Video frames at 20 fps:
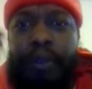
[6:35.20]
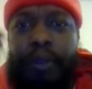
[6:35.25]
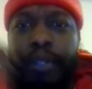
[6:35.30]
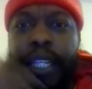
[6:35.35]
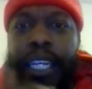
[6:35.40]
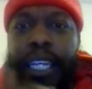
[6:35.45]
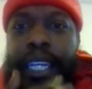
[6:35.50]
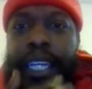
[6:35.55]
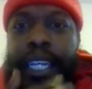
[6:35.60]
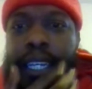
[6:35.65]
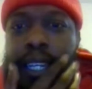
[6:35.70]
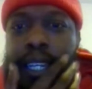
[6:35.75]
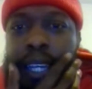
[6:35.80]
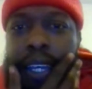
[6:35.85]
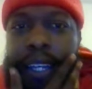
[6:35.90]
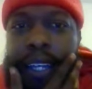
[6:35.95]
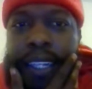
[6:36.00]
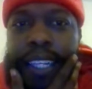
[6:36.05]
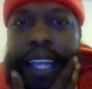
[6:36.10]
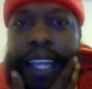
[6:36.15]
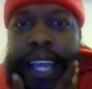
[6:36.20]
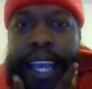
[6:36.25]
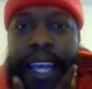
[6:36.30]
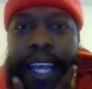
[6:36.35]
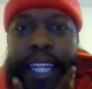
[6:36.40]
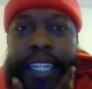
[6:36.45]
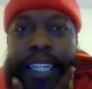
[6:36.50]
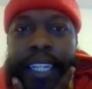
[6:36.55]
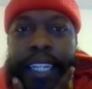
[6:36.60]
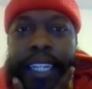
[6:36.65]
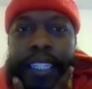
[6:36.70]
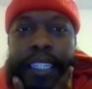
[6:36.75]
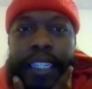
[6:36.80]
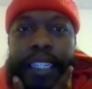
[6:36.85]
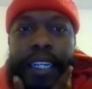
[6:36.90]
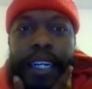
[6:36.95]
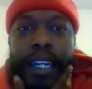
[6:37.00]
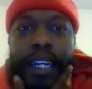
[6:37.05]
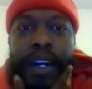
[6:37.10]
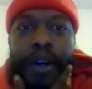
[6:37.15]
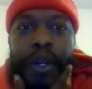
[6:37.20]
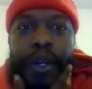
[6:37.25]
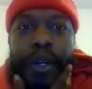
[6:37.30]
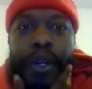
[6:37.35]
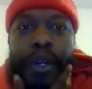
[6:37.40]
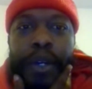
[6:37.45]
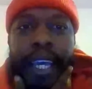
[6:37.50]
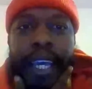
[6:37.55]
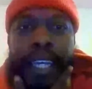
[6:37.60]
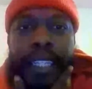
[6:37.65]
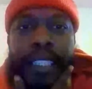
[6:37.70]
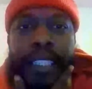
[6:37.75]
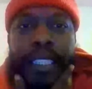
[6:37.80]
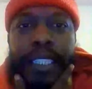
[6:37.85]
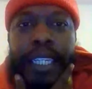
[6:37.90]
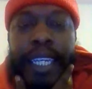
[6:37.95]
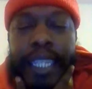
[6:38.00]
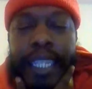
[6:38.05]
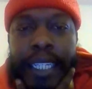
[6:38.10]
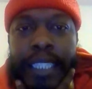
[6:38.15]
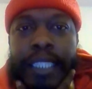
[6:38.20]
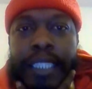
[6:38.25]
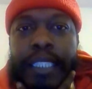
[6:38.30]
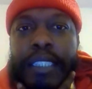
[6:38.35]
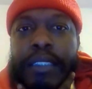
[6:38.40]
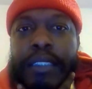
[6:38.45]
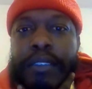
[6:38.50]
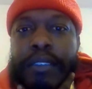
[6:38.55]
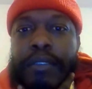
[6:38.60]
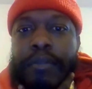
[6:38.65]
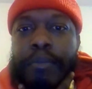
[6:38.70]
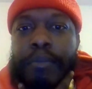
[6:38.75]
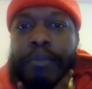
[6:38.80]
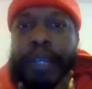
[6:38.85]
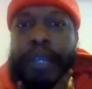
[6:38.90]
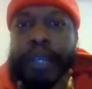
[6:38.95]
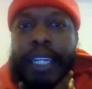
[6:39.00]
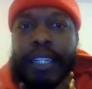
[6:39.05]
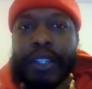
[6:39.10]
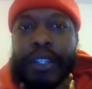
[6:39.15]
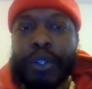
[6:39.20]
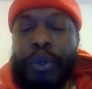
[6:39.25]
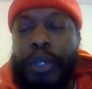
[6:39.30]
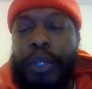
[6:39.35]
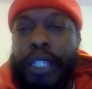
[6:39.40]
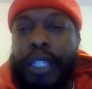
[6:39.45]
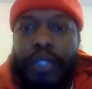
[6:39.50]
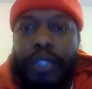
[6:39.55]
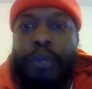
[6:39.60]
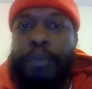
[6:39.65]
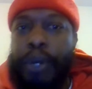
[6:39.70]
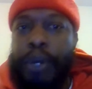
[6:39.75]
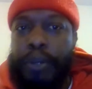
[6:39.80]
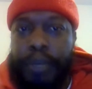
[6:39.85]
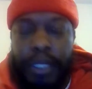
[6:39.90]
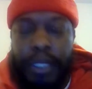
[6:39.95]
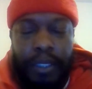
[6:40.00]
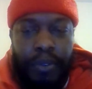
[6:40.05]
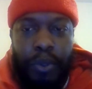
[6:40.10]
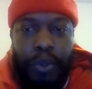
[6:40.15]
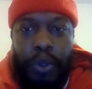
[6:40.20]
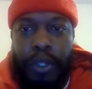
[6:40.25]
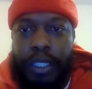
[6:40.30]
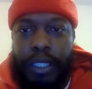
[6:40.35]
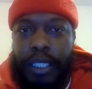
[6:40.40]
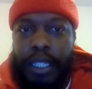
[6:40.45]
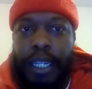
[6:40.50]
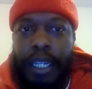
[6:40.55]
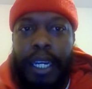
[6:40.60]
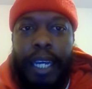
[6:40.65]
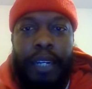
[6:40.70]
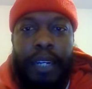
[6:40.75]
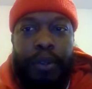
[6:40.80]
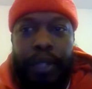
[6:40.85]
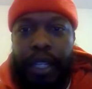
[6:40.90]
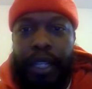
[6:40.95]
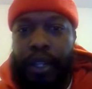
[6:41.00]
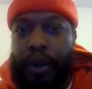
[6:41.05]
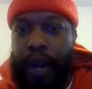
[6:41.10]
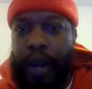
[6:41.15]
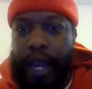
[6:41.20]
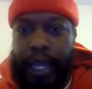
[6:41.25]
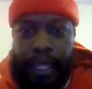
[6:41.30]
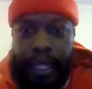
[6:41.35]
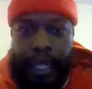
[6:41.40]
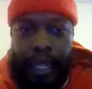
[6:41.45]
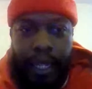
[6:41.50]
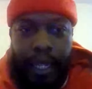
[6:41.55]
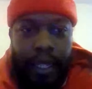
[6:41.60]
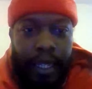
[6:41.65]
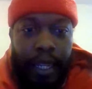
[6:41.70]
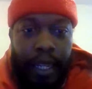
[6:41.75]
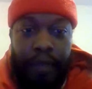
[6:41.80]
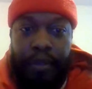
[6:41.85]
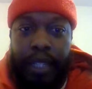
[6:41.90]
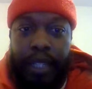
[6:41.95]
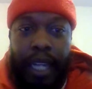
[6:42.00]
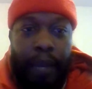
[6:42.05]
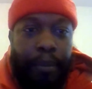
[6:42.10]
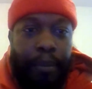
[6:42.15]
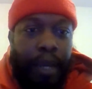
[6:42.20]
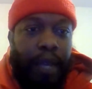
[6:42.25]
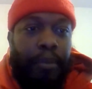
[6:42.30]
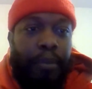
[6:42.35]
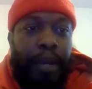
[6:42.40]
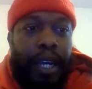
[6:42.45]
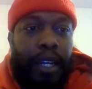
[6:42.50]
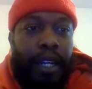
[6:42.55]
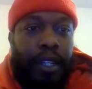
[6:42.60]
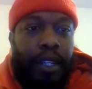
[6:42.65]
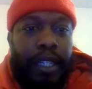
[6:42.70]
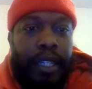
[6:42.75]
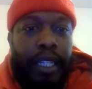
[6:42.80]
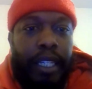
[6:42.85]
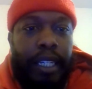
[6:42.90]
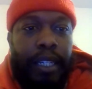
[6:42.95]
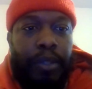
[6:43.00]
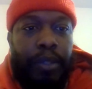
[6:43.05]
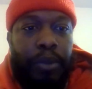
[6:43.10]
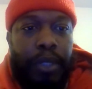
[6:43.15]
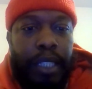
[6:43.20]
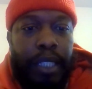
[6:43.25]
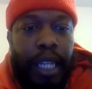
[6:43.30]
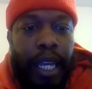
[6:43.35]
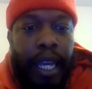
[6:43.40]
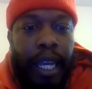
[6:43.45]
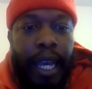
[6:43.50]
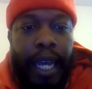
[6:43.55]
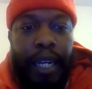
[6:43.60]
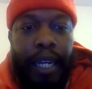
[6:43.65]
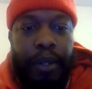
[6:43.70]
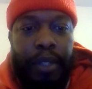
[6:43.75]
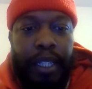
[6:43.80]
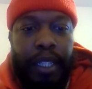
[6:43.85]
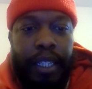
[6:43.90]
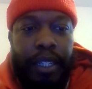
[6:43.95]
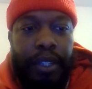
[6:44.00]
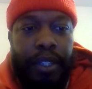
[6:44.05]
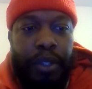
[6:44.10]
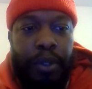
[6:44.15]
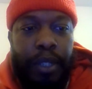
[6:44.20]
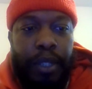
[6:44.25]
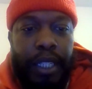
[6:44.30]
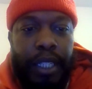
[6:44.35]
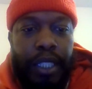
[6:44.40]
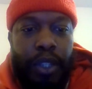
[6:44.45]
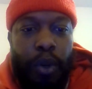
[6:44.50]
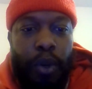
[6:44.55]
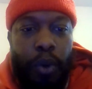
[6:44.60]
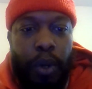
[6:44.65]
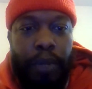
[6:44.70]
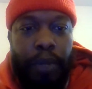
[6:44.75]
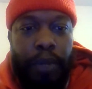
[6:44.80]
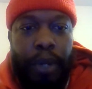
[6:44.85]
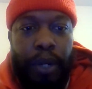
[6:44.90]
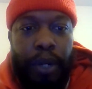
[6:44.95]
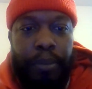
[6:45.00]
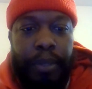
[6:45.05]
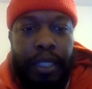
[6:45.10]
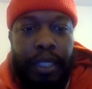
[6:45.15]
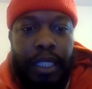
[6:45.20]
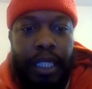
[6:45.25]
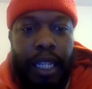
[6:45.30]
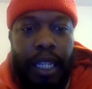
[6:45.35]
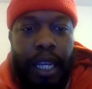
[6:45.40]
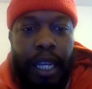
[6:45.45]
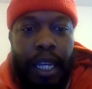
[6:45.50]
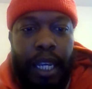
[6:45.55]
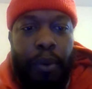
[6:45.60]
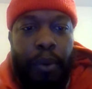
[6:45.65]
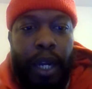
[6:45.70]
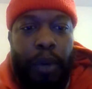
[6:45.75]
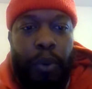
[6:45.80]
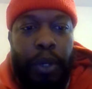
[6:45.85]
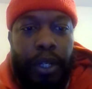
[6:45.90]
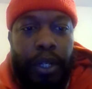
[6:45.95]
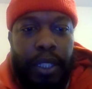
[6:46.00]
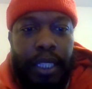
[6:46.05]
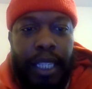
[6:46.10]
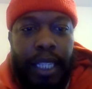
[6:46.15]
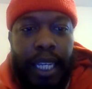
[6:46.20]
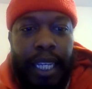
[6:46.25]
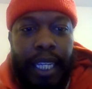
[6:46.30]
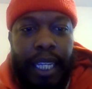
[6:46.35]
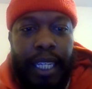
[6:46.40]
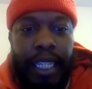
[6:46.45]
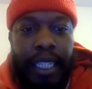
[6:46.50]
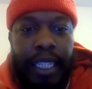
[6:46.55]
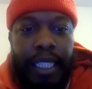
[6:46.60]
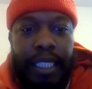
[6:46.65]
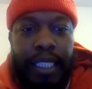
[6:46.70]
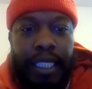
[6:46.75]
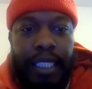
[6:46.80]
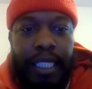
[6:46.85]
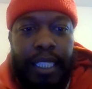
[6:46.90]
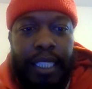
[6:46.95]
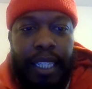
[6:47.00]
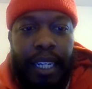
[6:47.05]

don't think that OKX is doing this on purpose, of course. I don't think Kraken, definitely not PayPal or any other ones. I don't think they're doing this on purpose. What I will say is